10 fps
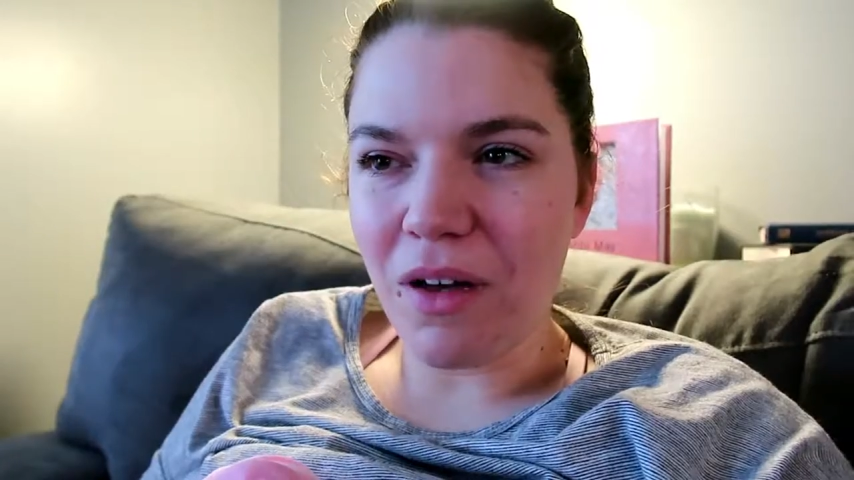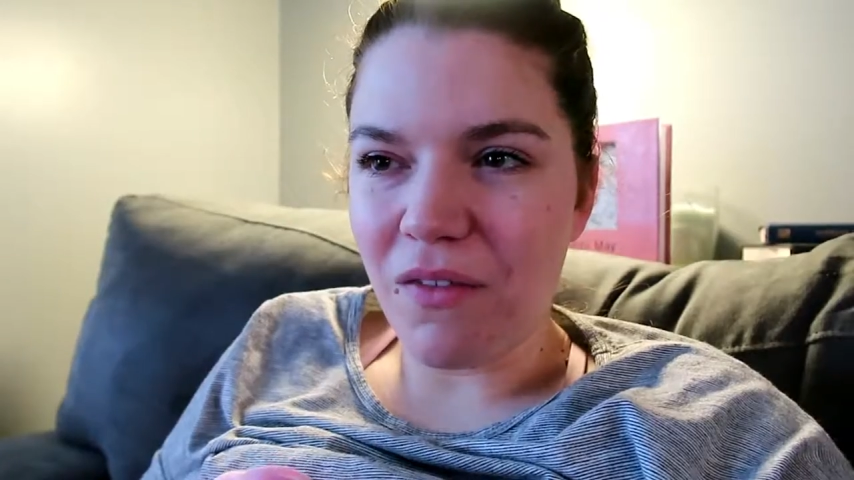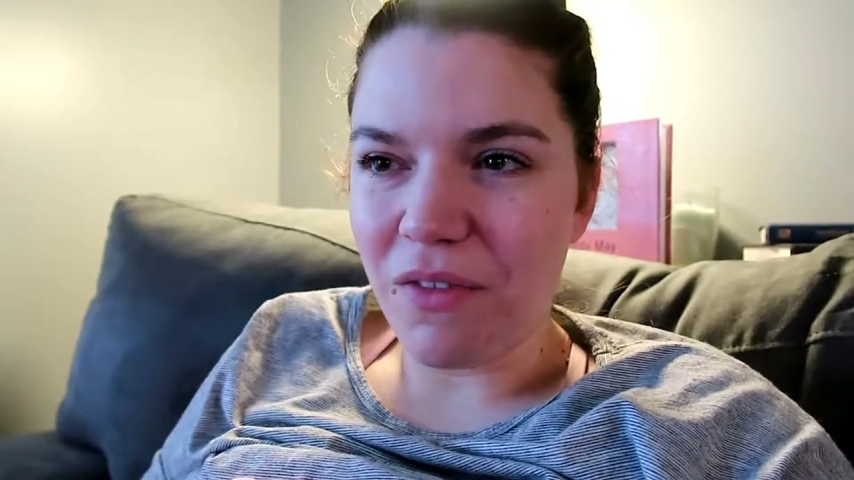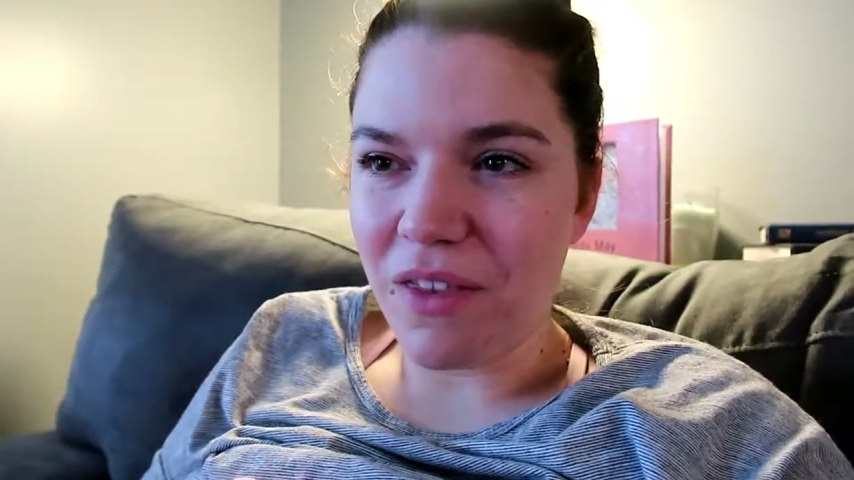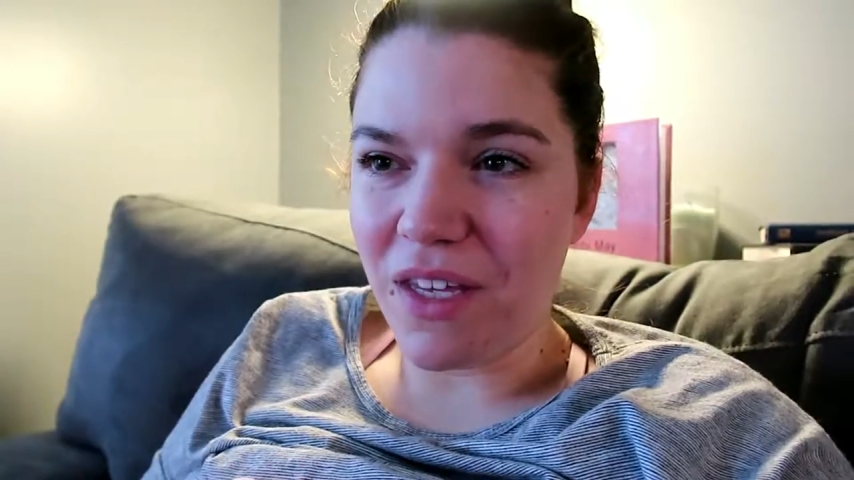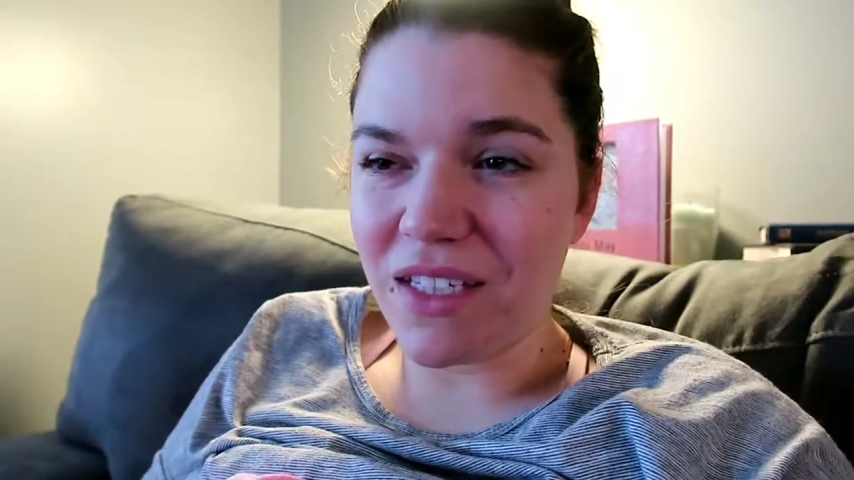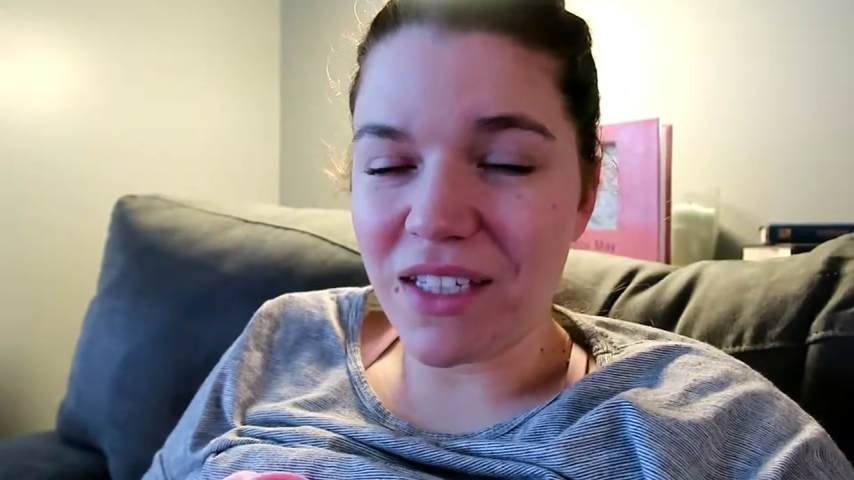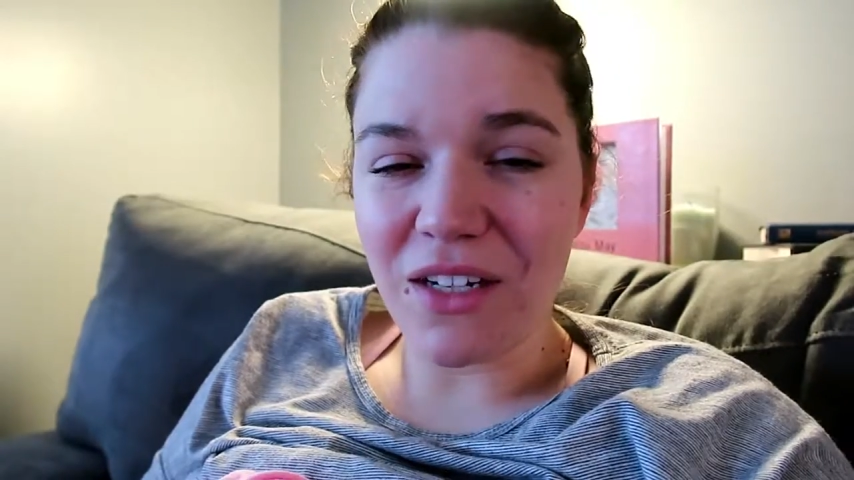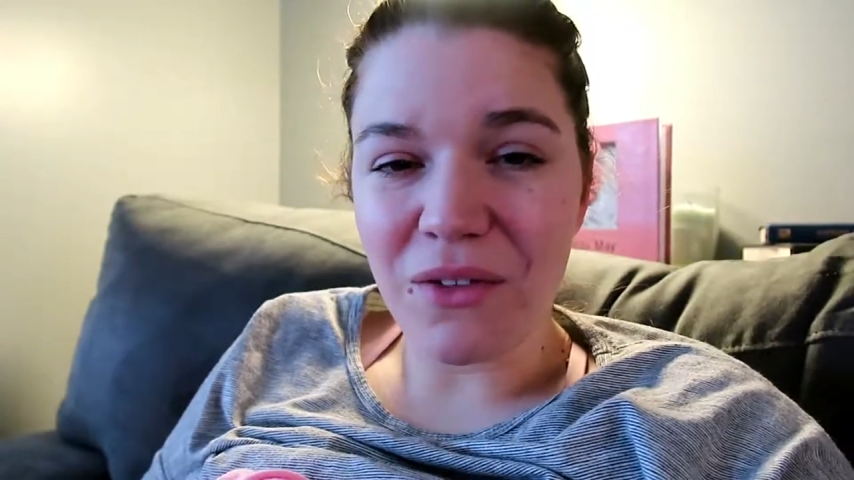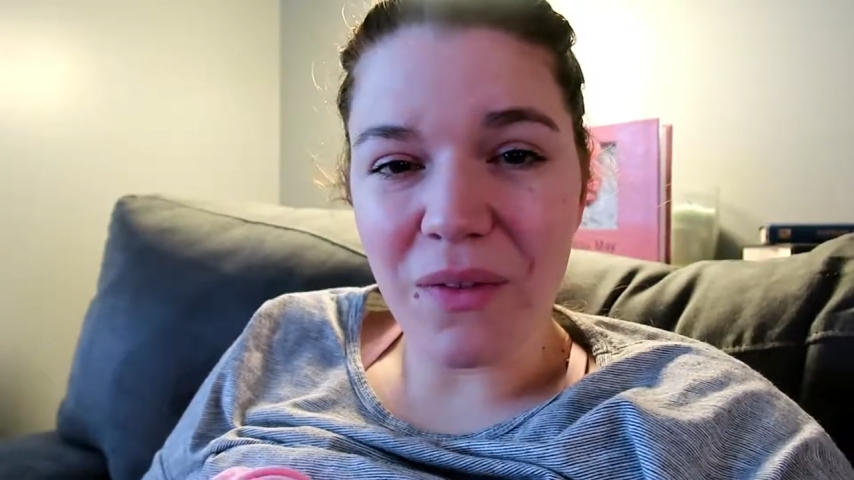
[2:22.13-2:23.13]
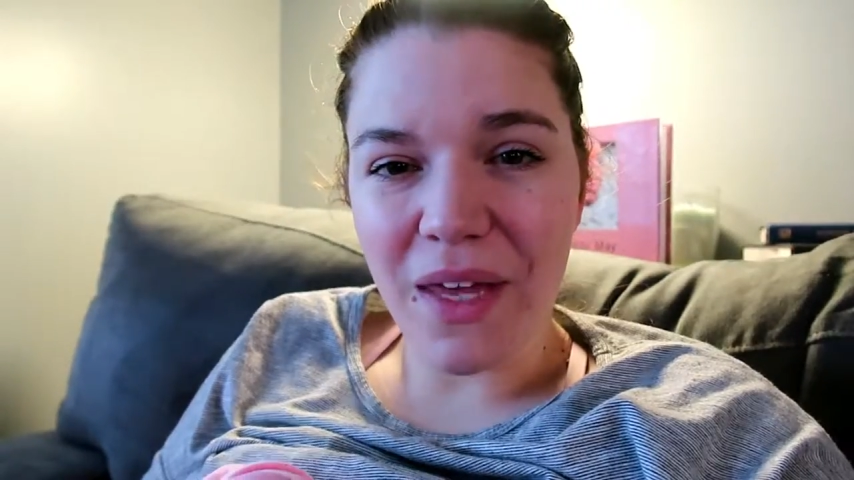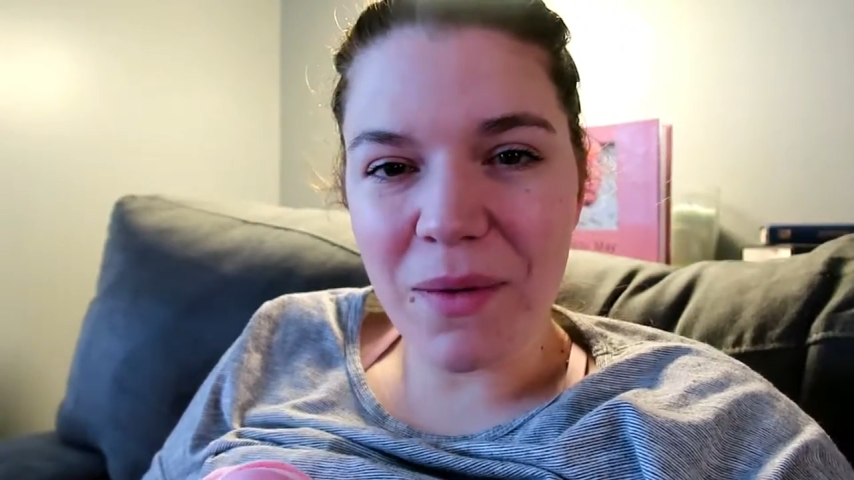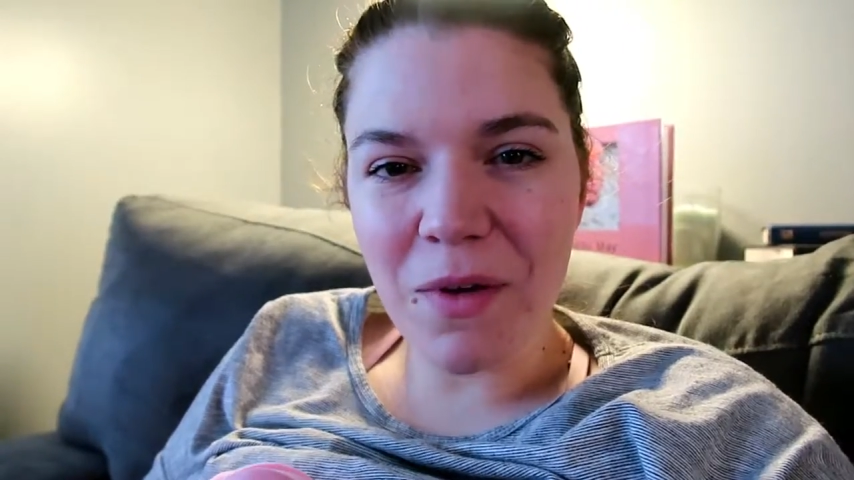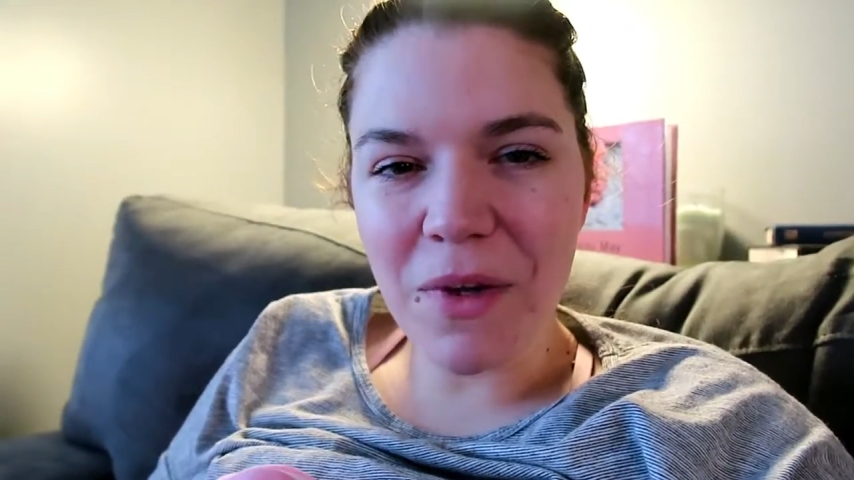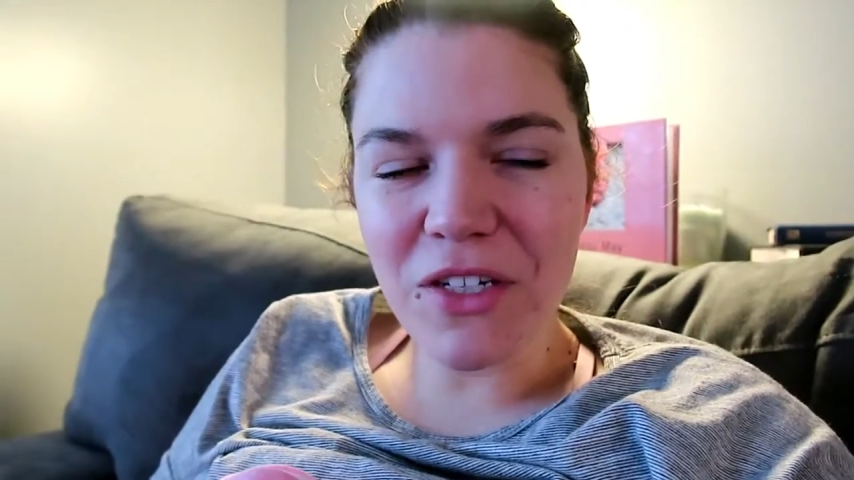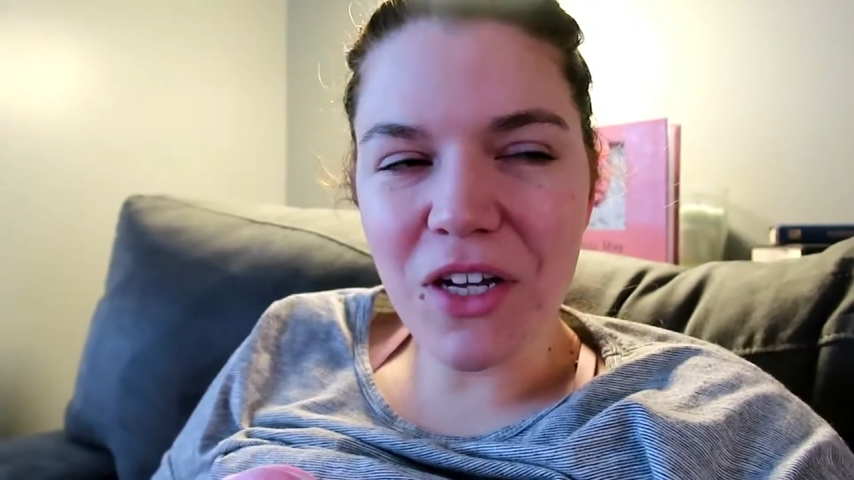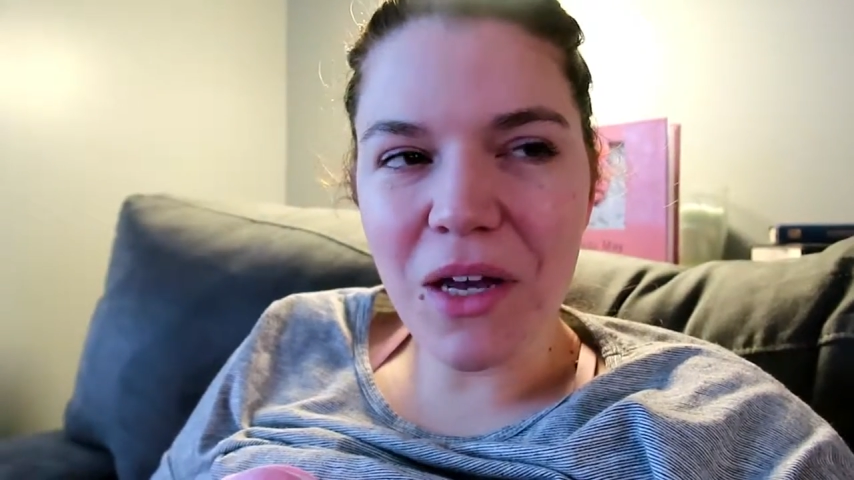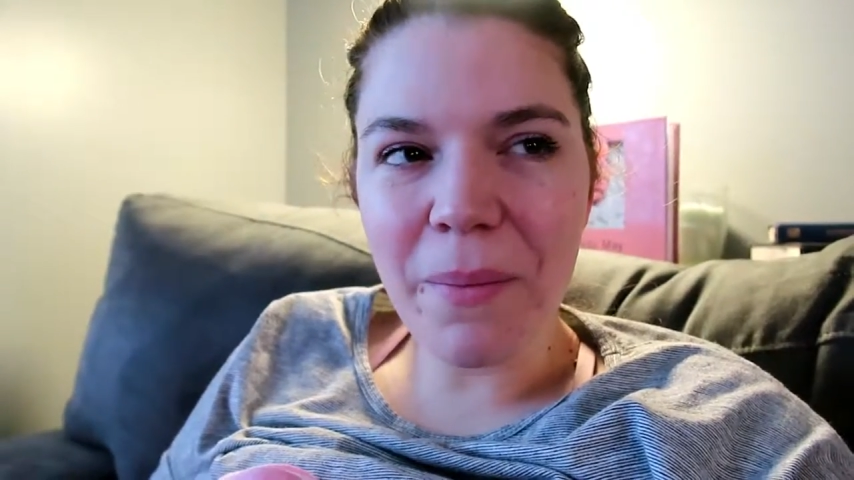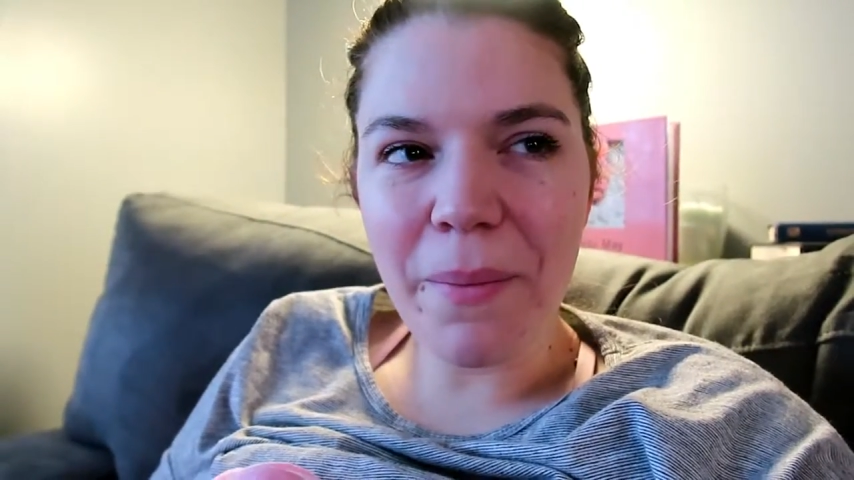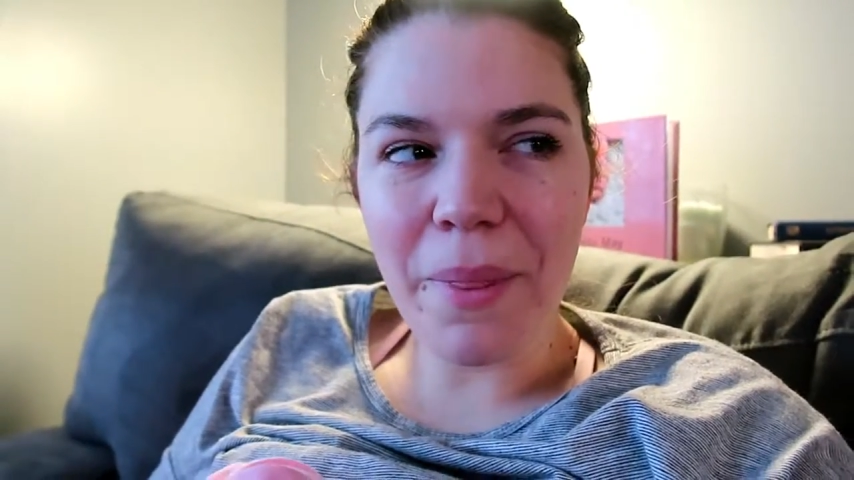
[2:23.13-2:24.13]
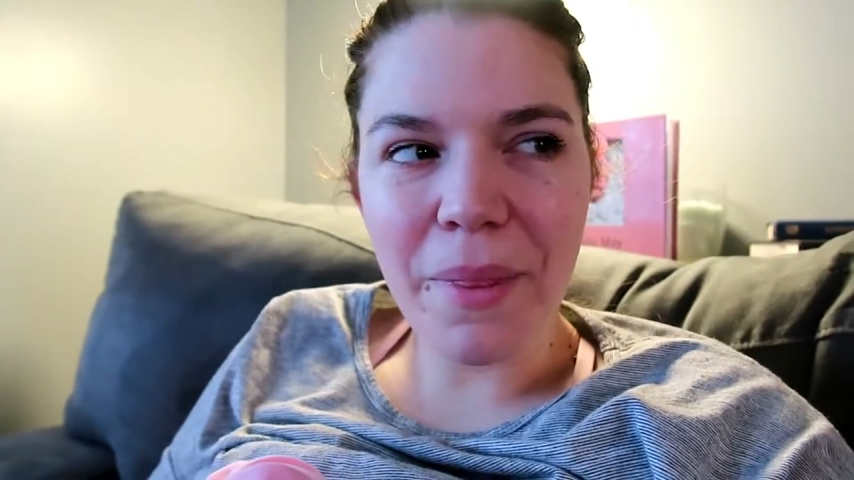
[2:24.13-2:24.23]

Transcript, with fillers: of the things that I don't like about my job.